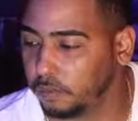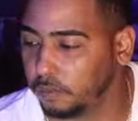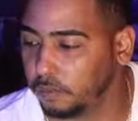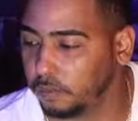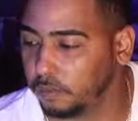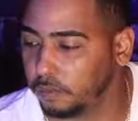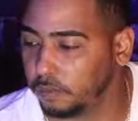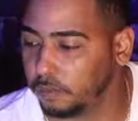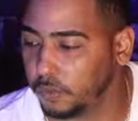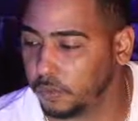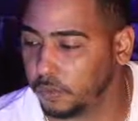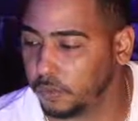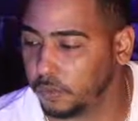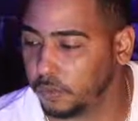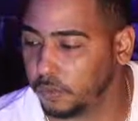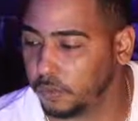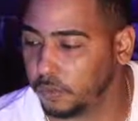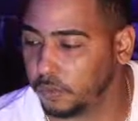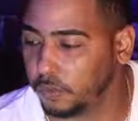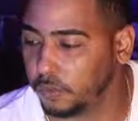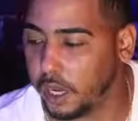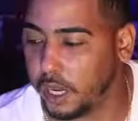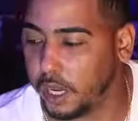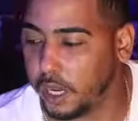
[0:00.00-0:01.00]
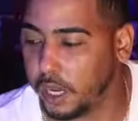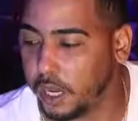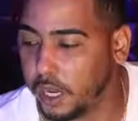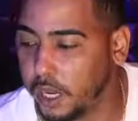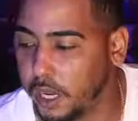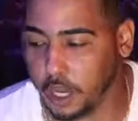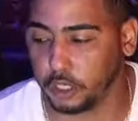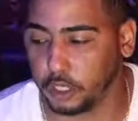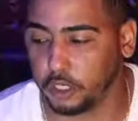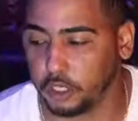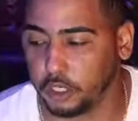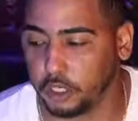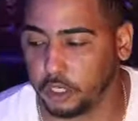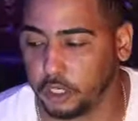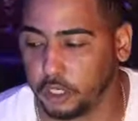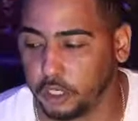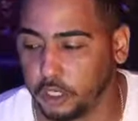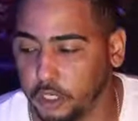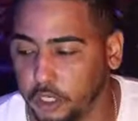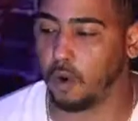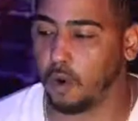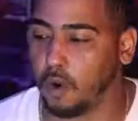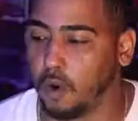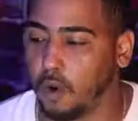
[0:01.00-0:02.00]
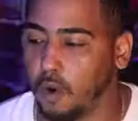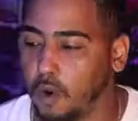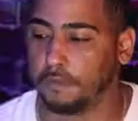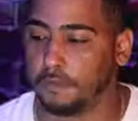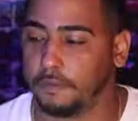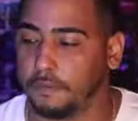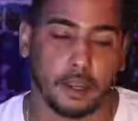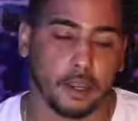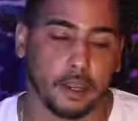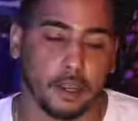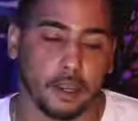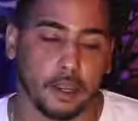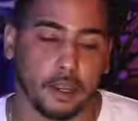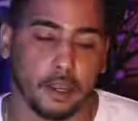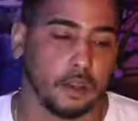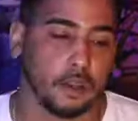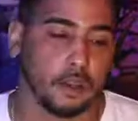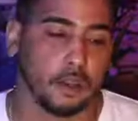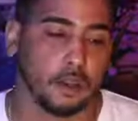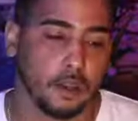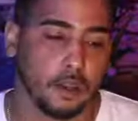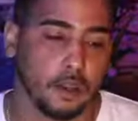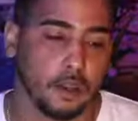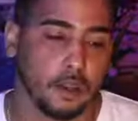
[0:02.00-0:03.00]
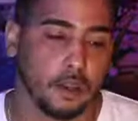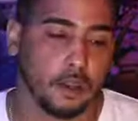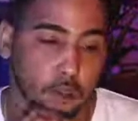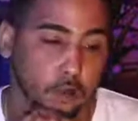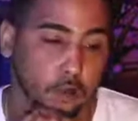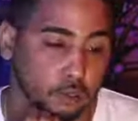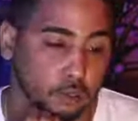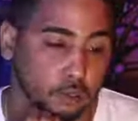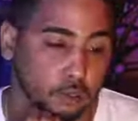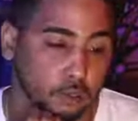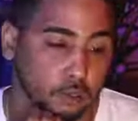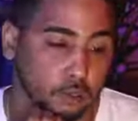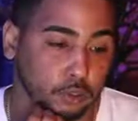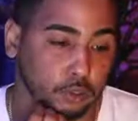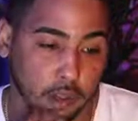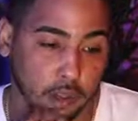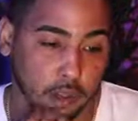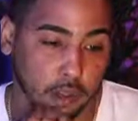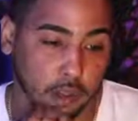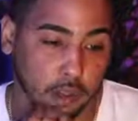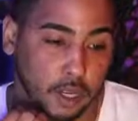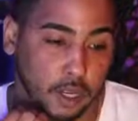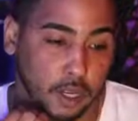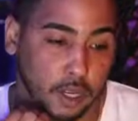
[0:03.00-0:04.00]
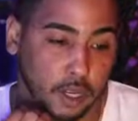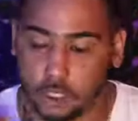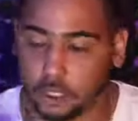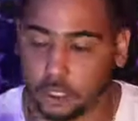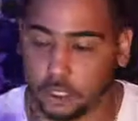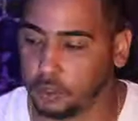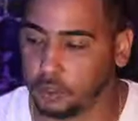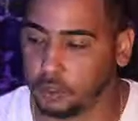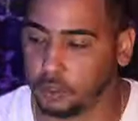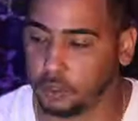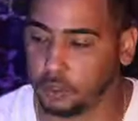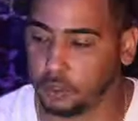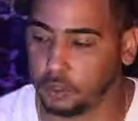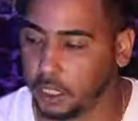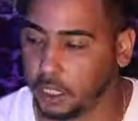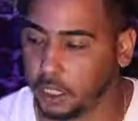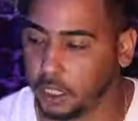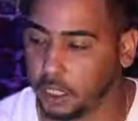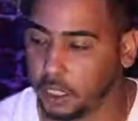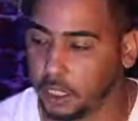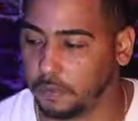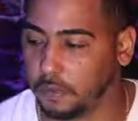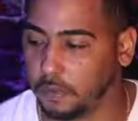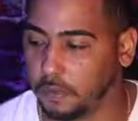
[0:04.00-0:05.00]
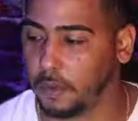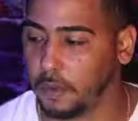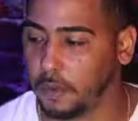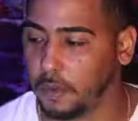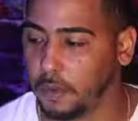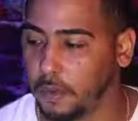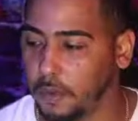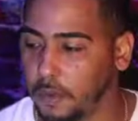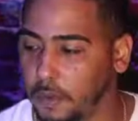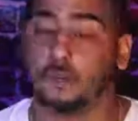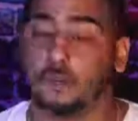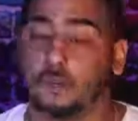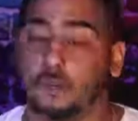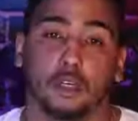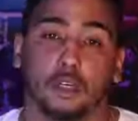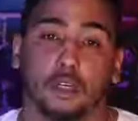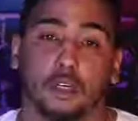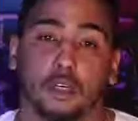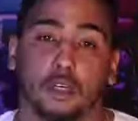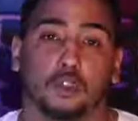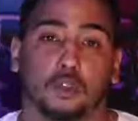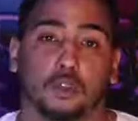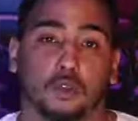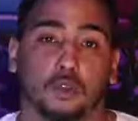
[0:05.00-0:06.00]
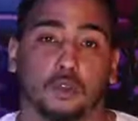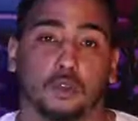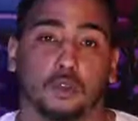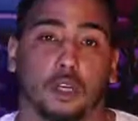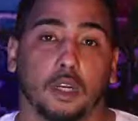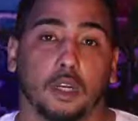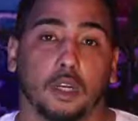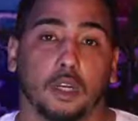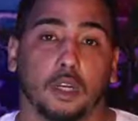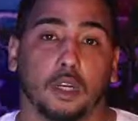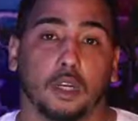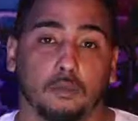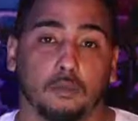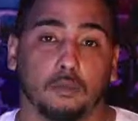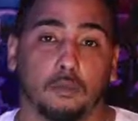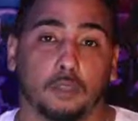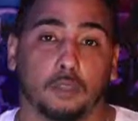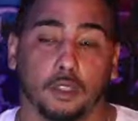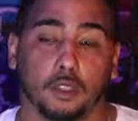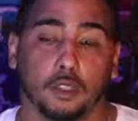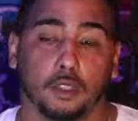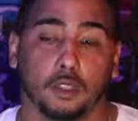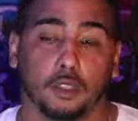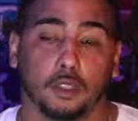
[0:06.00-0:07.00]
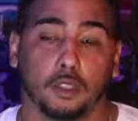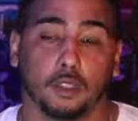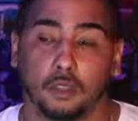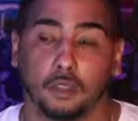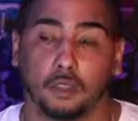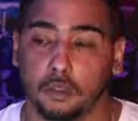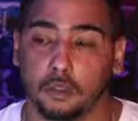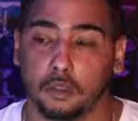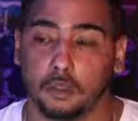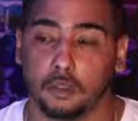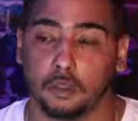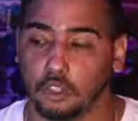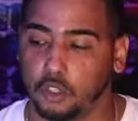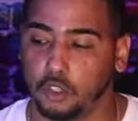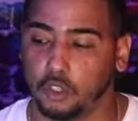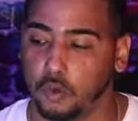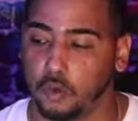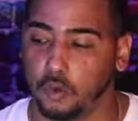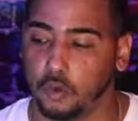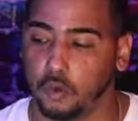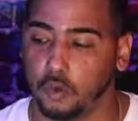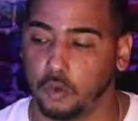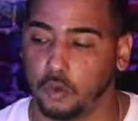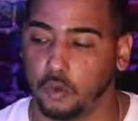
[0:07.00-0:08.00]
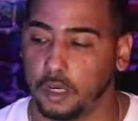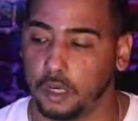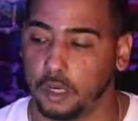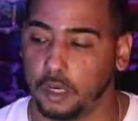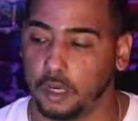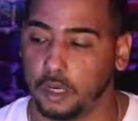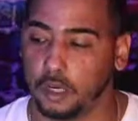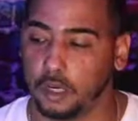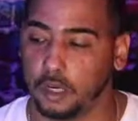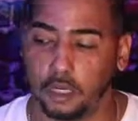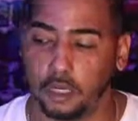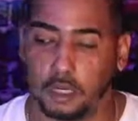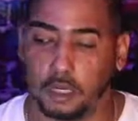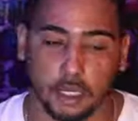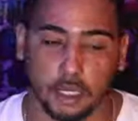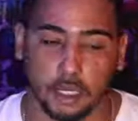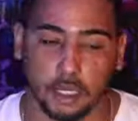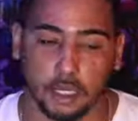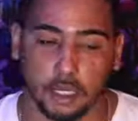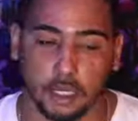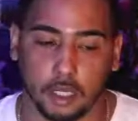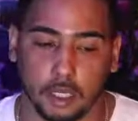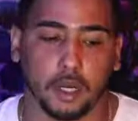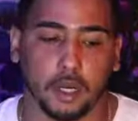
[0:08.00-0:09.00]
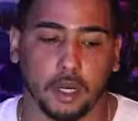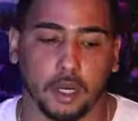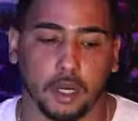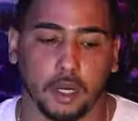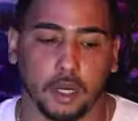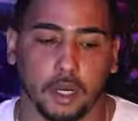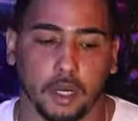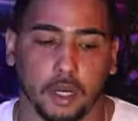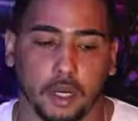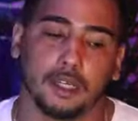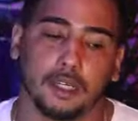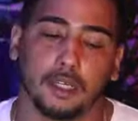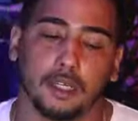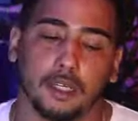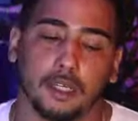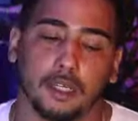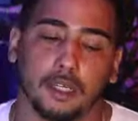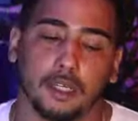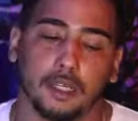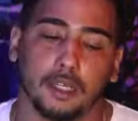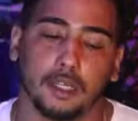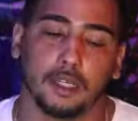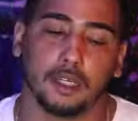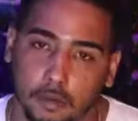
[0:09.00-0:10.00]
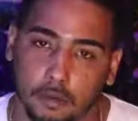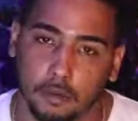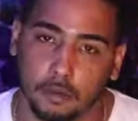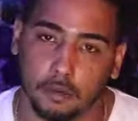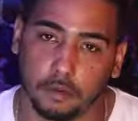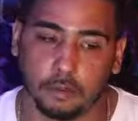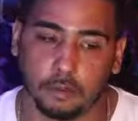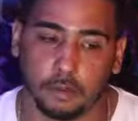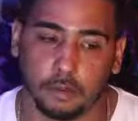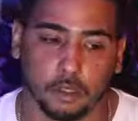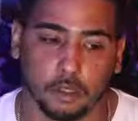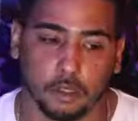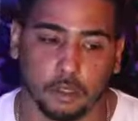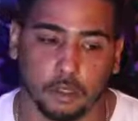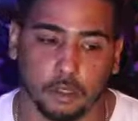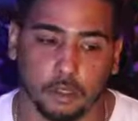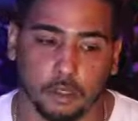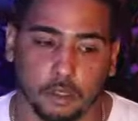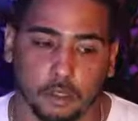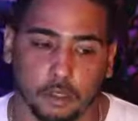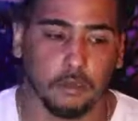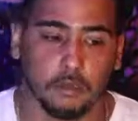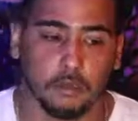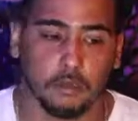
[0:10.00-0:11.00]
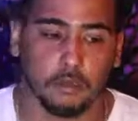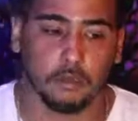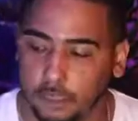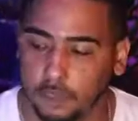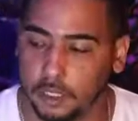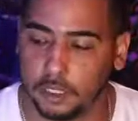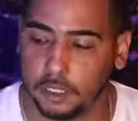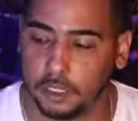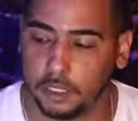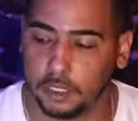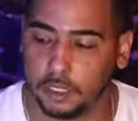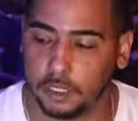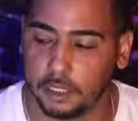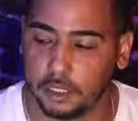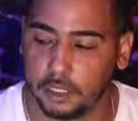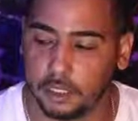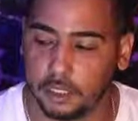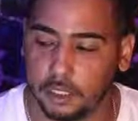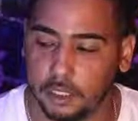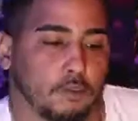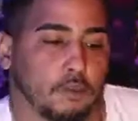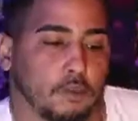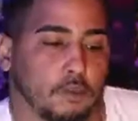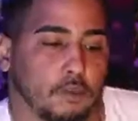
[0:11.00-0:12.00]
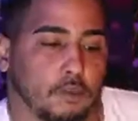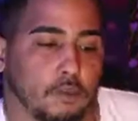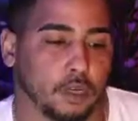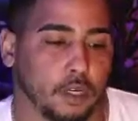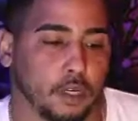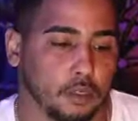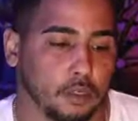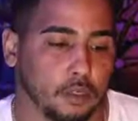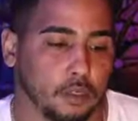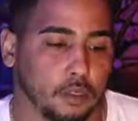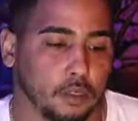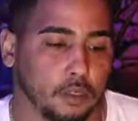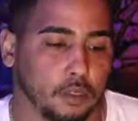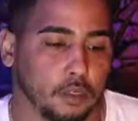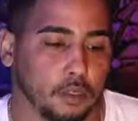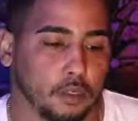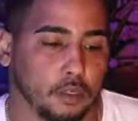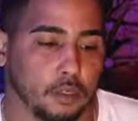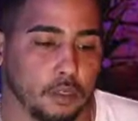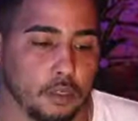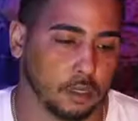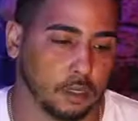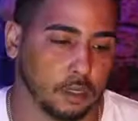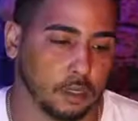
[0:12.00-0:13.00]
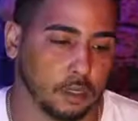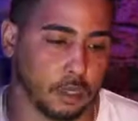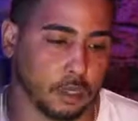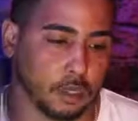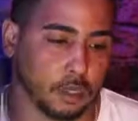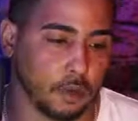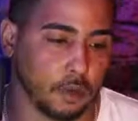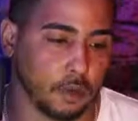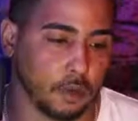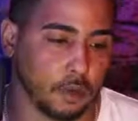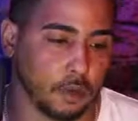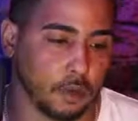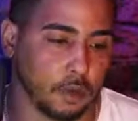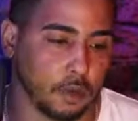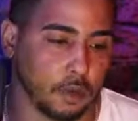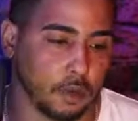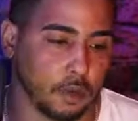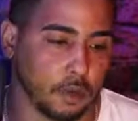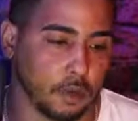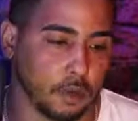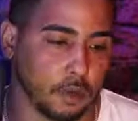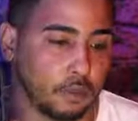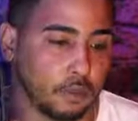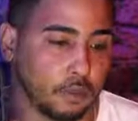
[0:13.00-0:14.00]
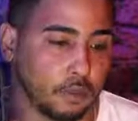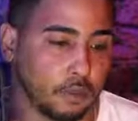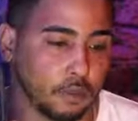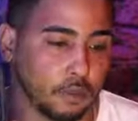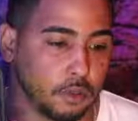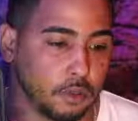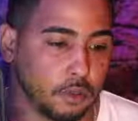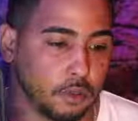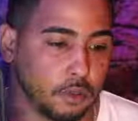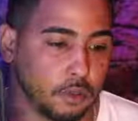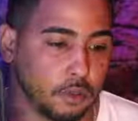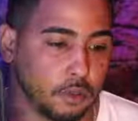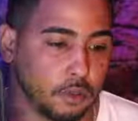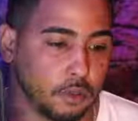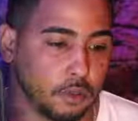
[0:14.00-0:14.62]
So, and I'm not using the Wi-Fi. I'm not using Wi-Fi. I'm just using data from my phone, and it shows that I'm showing it a little cleaner. But it's kind of difficult, people, for me to have to keep down and looking at my phone. Right?